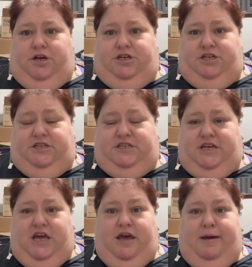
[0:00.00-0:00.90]
She
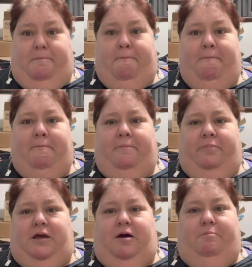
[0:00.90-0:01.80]
said,
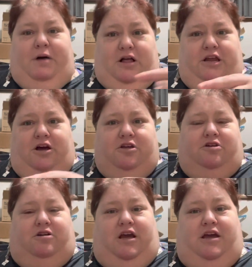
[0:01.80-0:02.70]
Melanie, on the
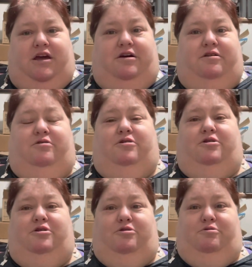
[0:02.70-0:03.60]
other hand,
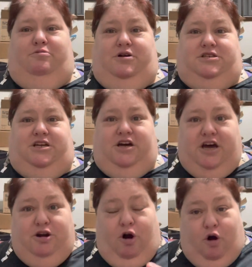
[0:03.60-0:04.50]
was an
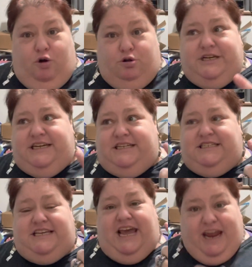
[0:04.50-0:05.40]
unholy
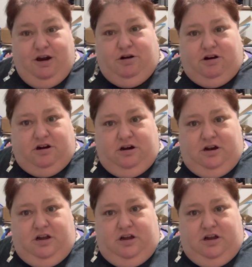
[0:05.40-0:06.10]
terror